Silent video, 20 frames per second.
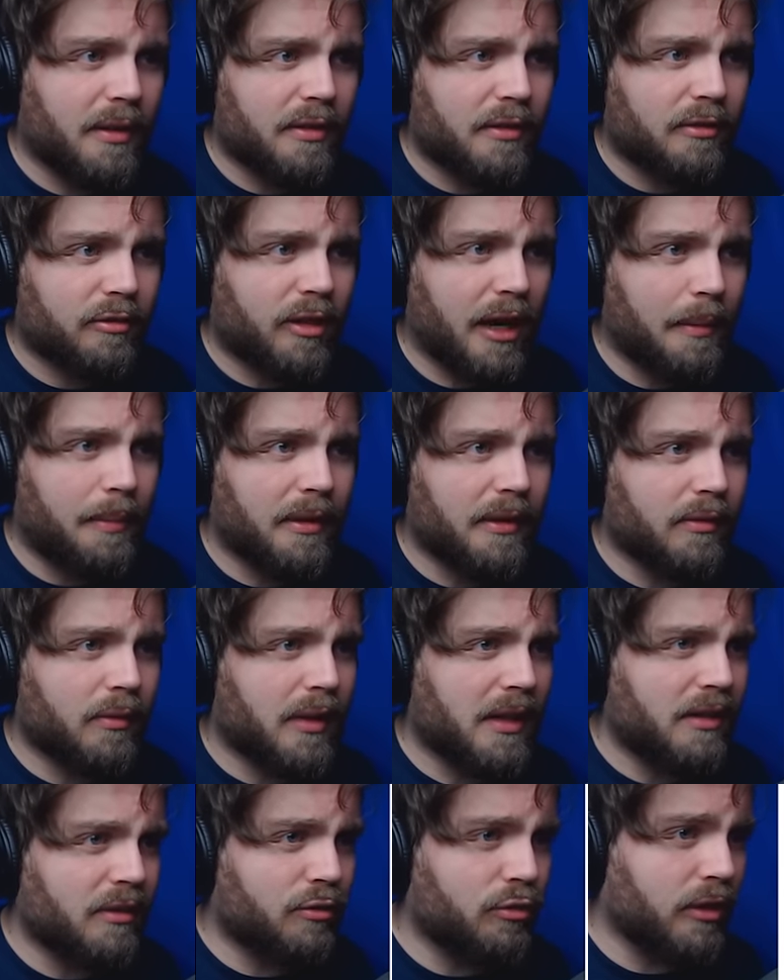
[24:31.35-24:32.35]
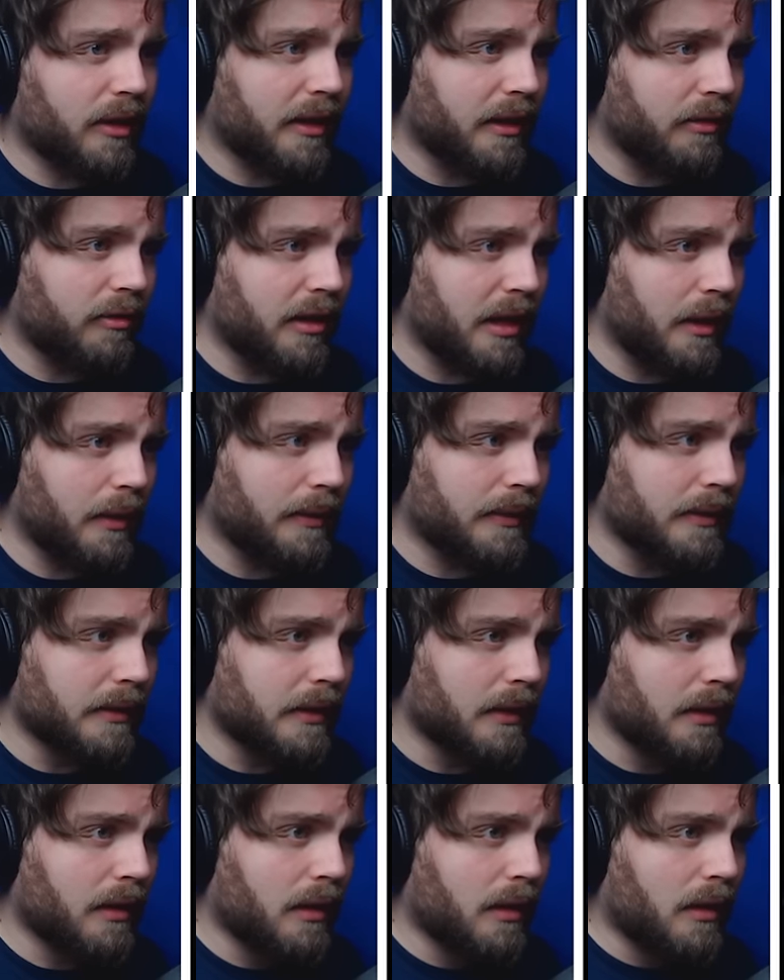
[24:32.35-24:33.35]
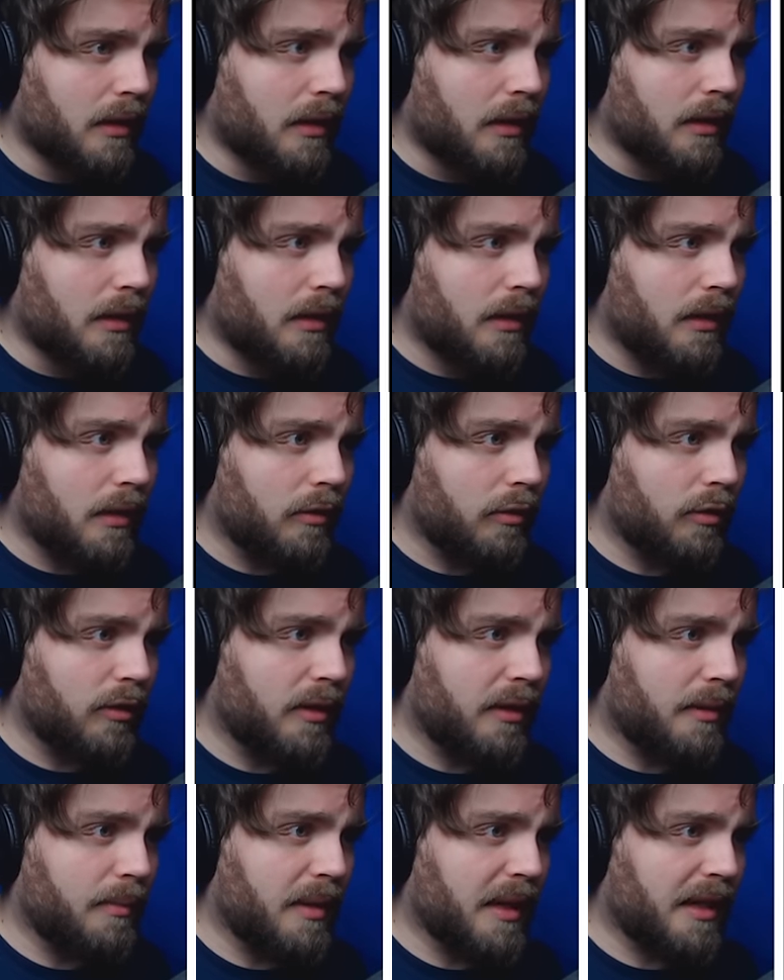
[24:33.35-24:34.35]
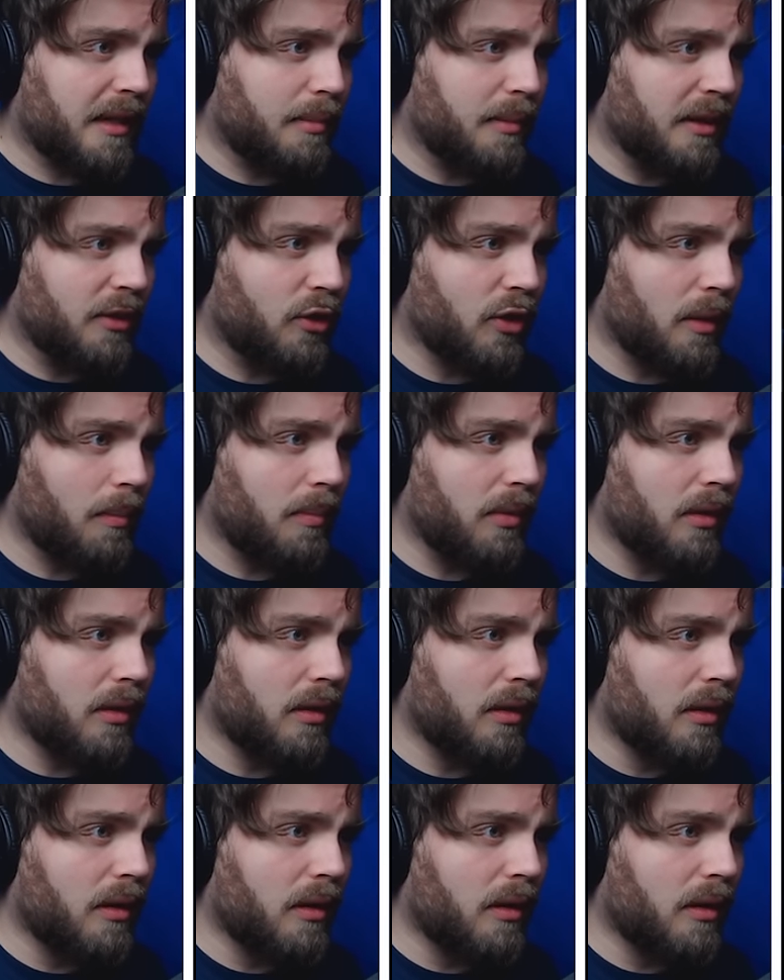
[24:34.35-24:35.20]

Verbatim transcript: There's a rabbit who keeps running around. You really make me jump.